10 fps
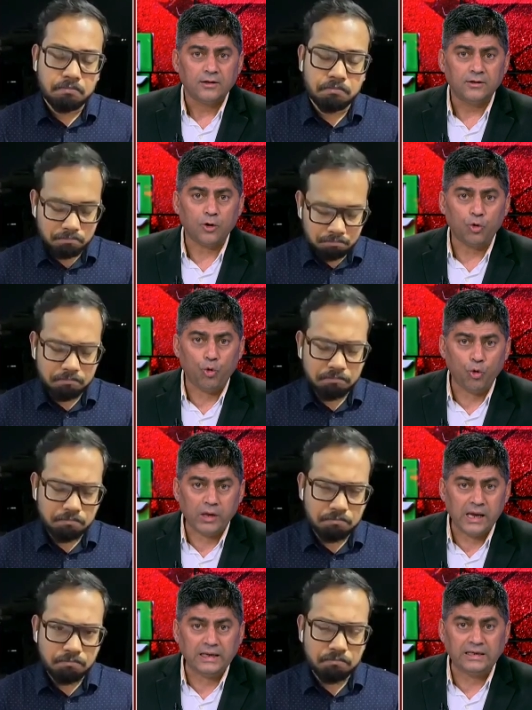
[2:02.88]
Speaker 1: the
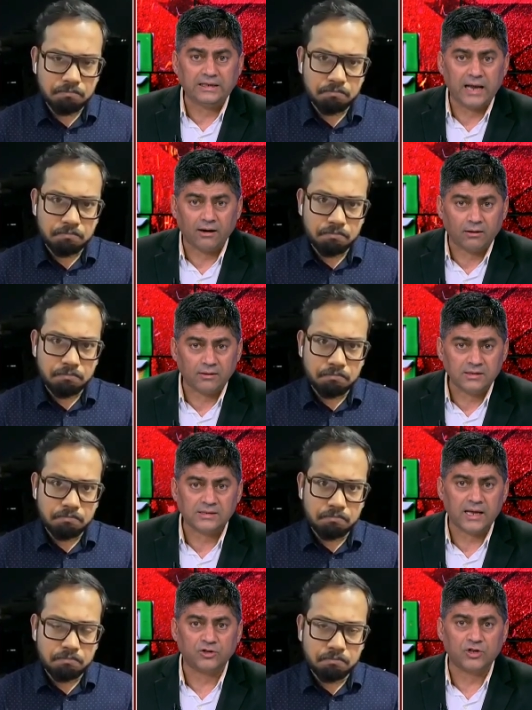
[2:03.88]
Kuki
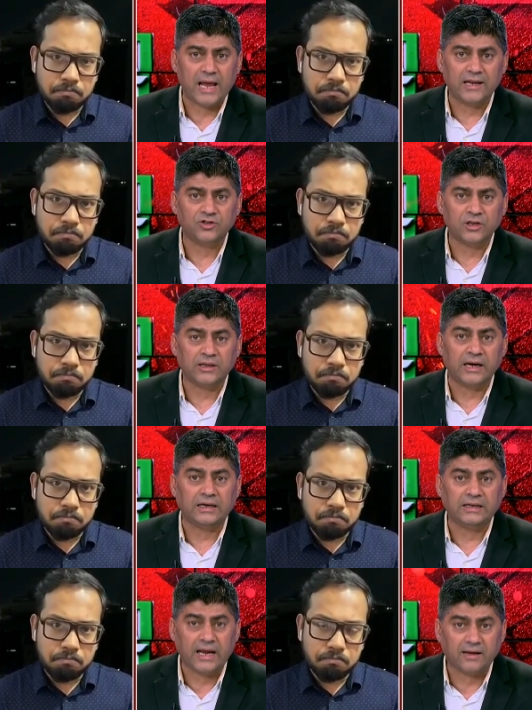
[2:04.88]
terrorists are challenging the
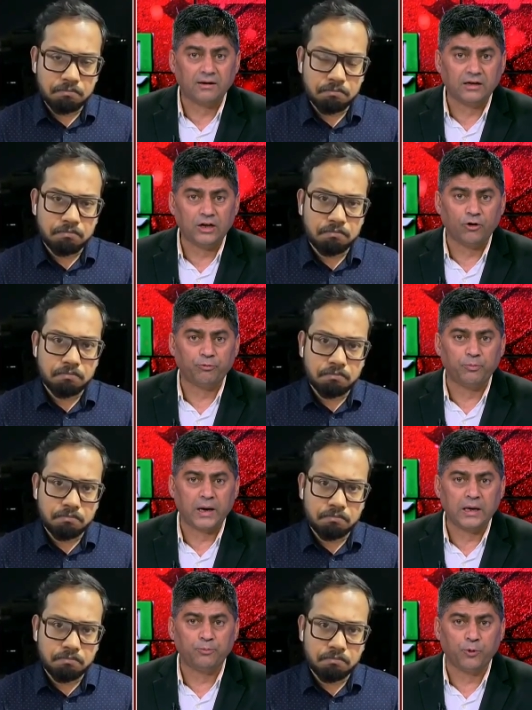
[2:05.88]
integrity of
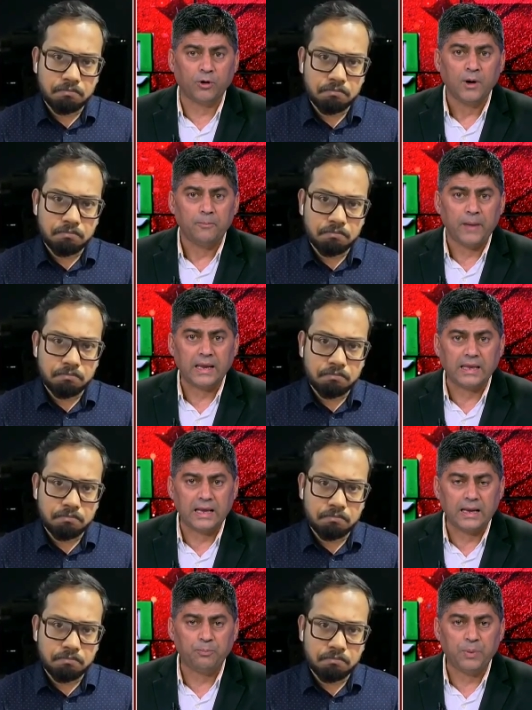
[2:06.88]
Manipur by
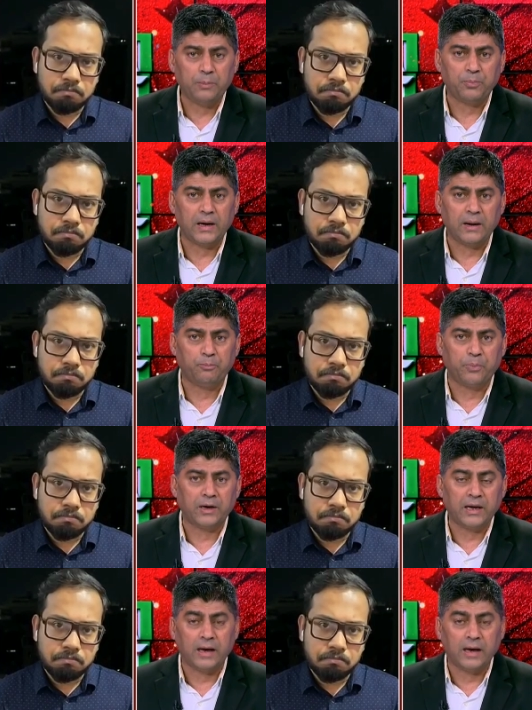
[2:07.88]
killing people and burning